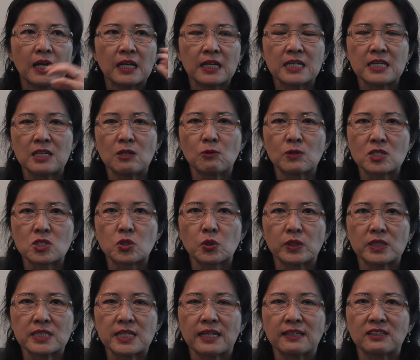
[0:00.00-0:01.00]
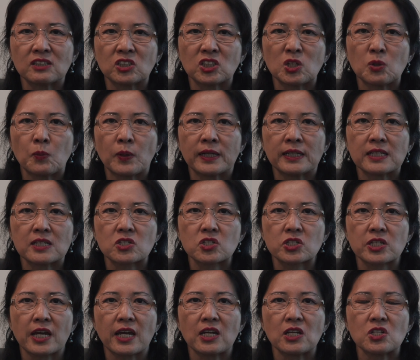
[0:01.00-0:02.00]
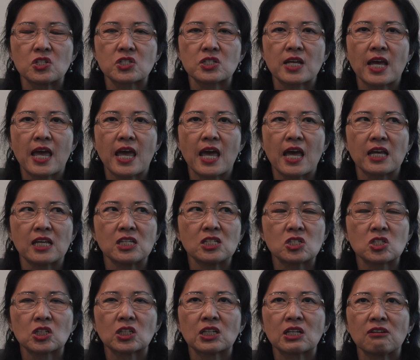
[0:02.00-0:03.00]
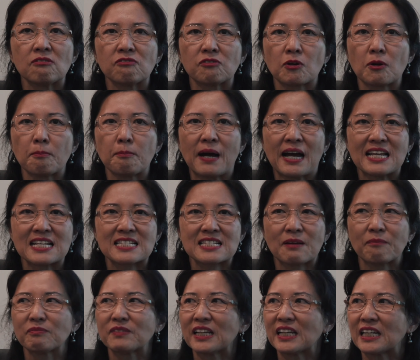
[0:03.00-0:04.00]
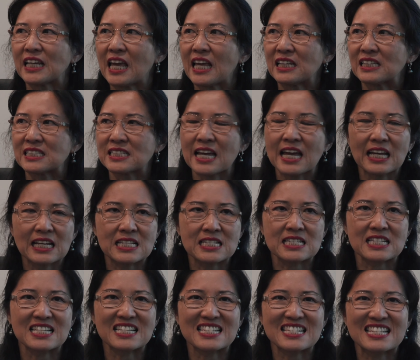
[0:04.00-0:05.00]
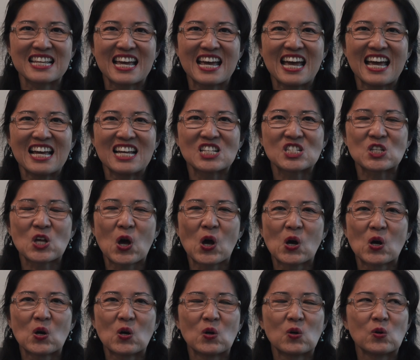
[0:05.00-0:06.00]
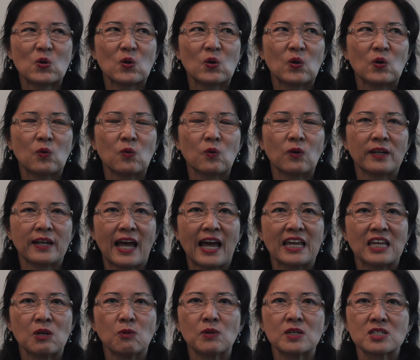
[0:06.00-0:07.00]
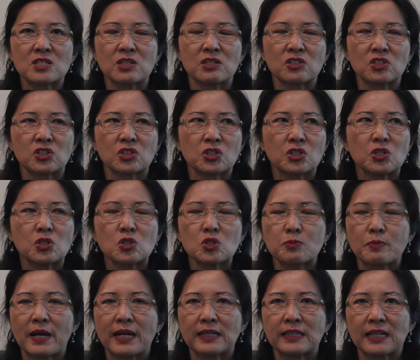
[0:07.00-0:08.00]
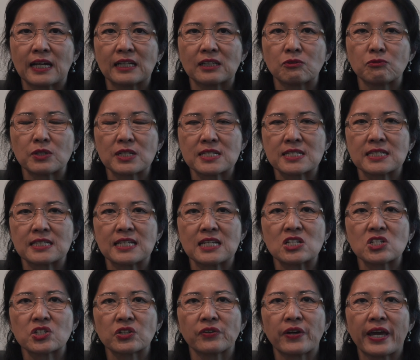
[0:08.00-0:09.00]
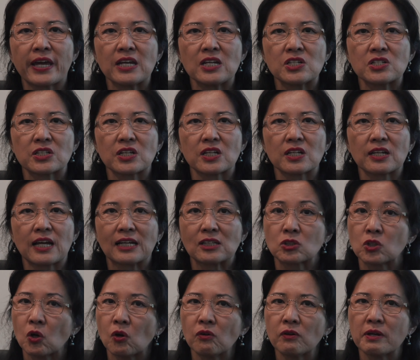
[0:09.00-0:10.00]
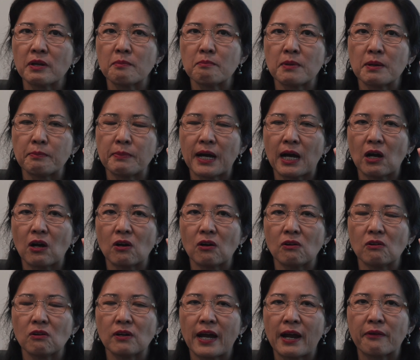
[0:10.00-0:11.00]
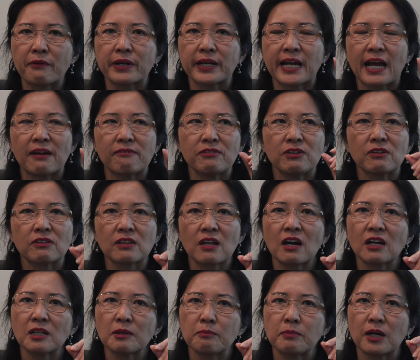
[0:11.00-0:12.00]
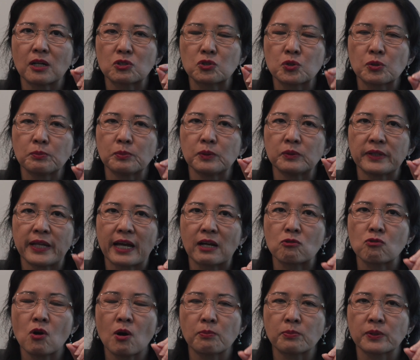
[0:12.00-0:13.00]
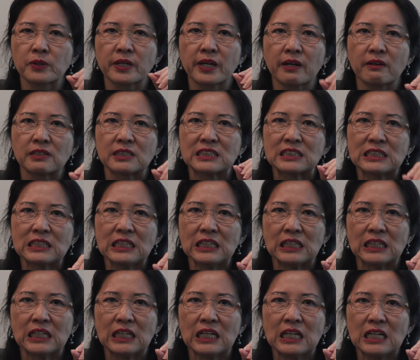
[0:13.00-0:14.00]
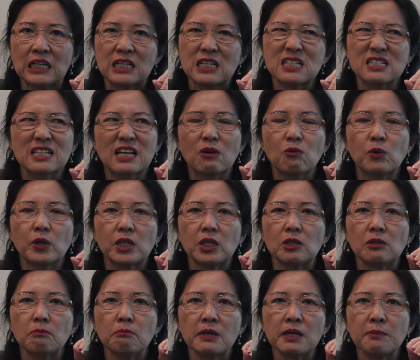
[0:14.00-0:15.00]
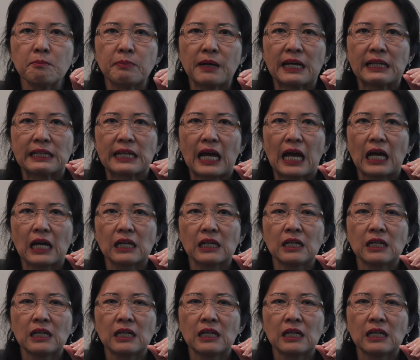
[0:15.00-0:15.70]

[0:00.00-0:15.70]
He was doing 1031 exchange and he's looking for buy something in Texas. So when he was introduced by another residential agent, I told him about, Eric, have you thought about triple net corporate guarantee? He's like, what do you mean by that?